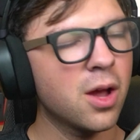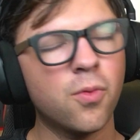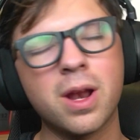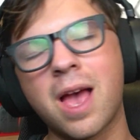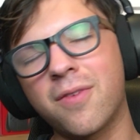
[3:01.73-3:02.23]

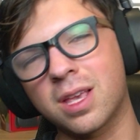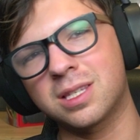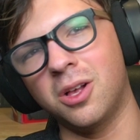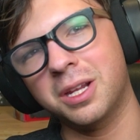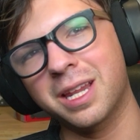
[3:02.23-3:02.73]
When having a
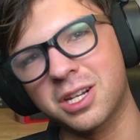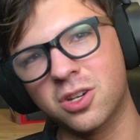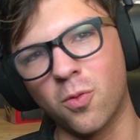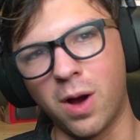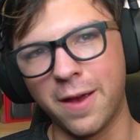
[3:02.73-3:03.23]
solid connection
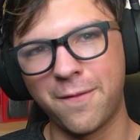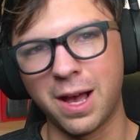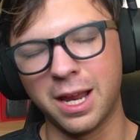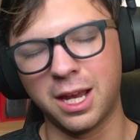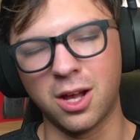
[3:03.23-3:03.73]
to
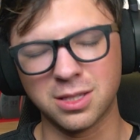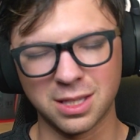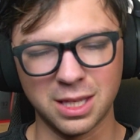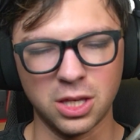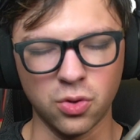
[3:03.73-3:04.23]
Wi-Fi and
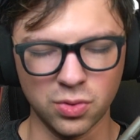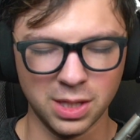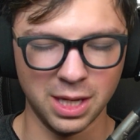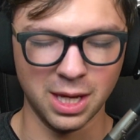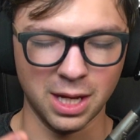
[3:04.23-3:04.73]
constantly
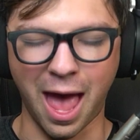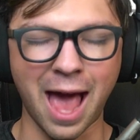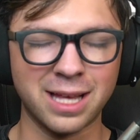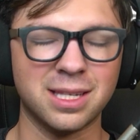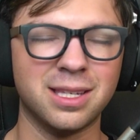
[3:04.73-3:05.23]
using and
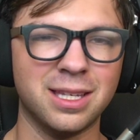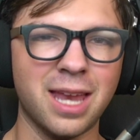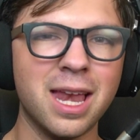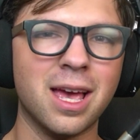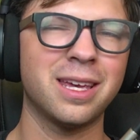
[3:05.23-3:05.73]
accessing
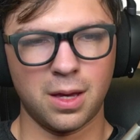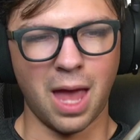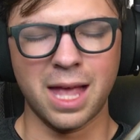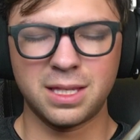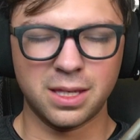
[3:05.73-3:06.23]
data,
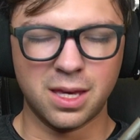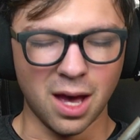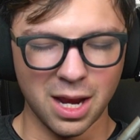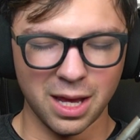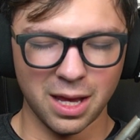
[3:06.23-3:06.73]
it's
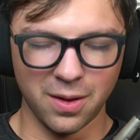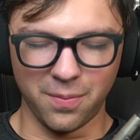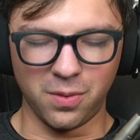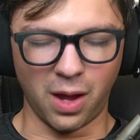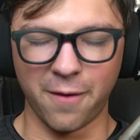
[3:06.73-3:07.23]
gonna
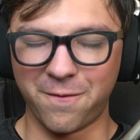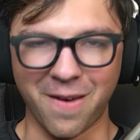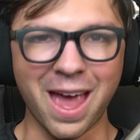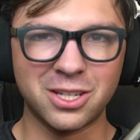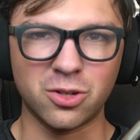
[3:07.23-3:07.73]

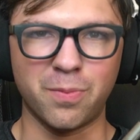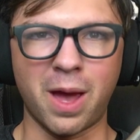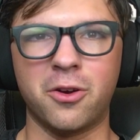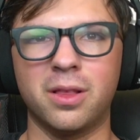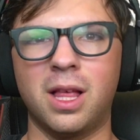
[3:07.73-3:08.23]
affect your
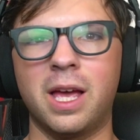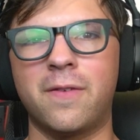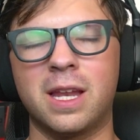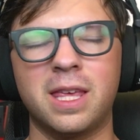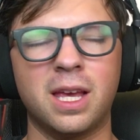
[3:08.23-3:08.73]
battery life,
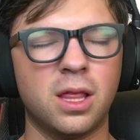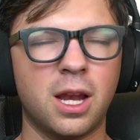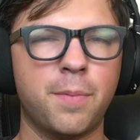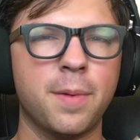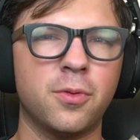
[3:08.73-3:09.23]
and I think a lot
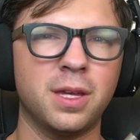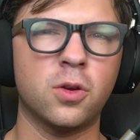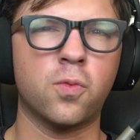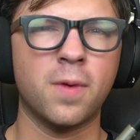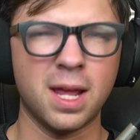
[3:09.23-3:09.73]
of people need
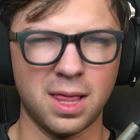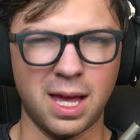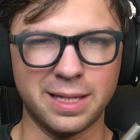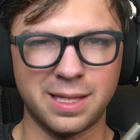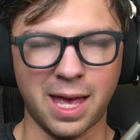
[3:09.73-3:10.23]
to
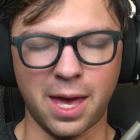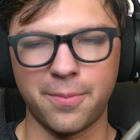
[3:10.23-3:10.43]
realize that.